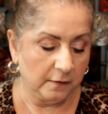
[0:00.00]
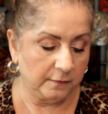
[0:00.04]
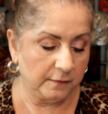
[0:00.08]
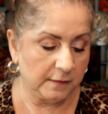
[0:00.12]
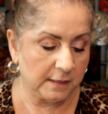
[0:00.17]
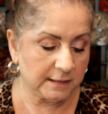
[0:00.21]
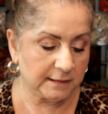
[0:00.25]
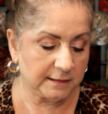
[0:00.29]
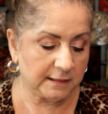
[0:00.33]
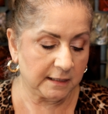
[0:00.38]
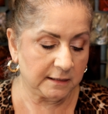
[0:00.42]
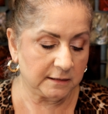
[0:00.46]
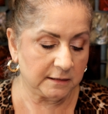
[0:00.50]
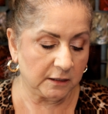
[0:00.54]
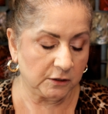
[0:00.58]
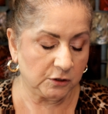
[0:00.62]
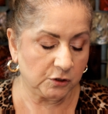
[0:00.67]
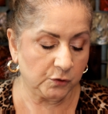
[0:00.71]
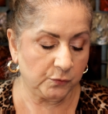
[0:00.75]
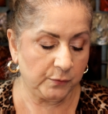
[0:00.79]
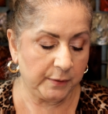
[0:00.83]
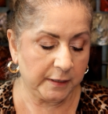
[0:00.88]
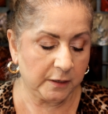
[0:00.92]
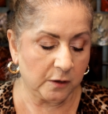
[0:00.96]
This is a
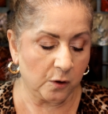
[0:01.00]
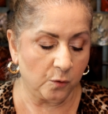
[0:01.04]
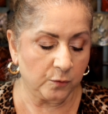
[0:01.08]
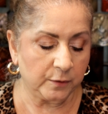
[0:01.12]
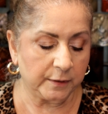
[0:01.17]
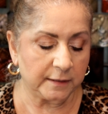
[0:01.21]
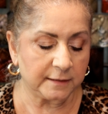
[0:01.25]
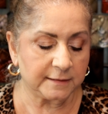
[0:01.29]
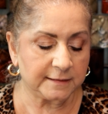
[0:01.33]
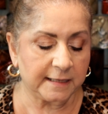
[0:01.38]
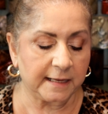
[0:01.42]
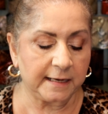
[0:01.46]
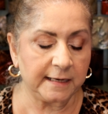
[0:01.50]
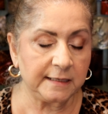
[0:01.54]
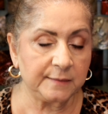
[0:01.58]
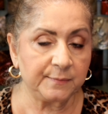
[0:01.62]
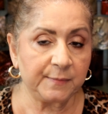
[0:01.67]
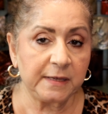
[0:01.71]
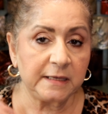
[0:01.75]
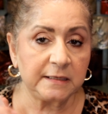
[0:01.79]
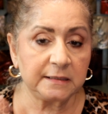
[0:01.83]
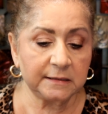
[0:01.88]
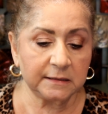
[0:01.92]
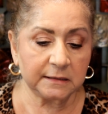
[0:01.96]
Dewy Coconut Setting
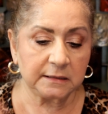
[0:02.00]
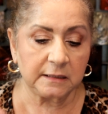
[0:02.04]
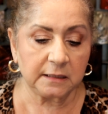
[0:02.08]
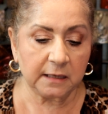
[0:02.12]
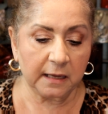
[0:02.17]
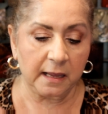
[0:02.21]
Mist,